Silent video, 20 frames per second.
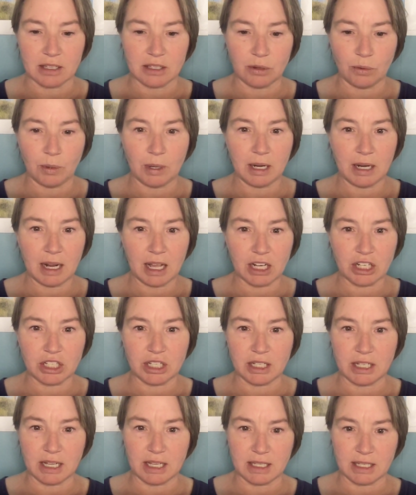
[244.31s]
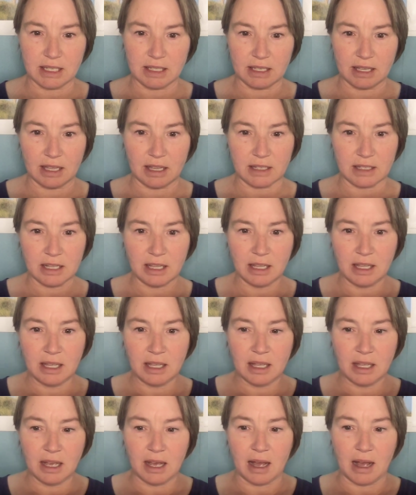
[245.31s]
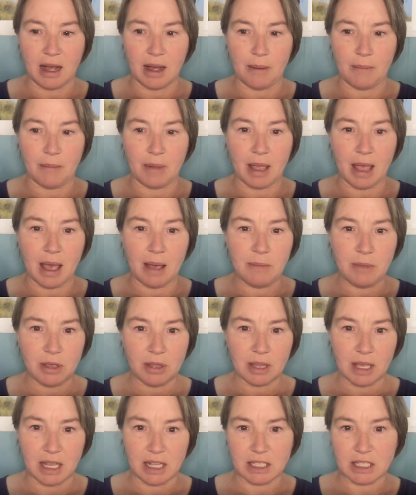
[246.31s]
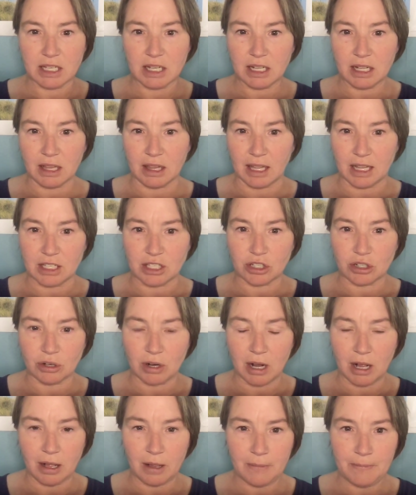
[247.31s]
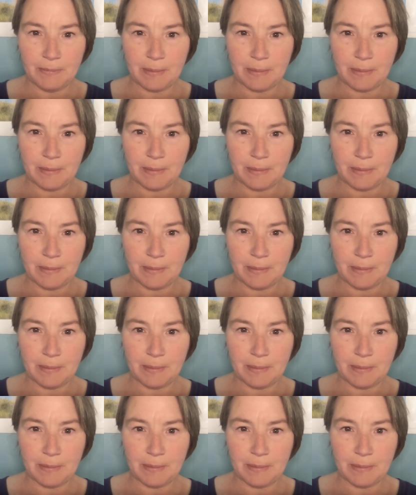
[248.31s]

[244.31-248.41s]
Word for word: So what it actually does is it um, emulates cholesterol,